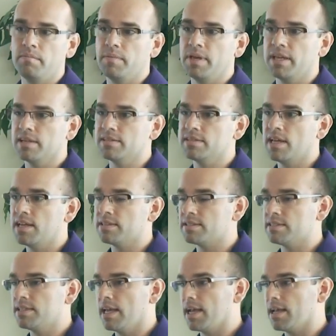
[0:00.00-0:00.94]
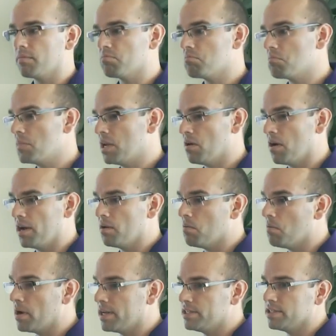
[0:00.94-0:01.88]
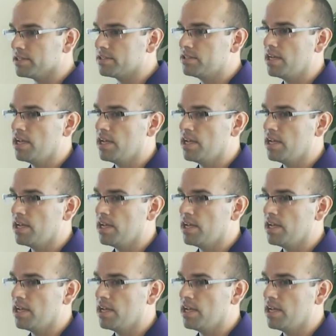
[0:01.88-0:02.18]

Because then it's like, I don't want to just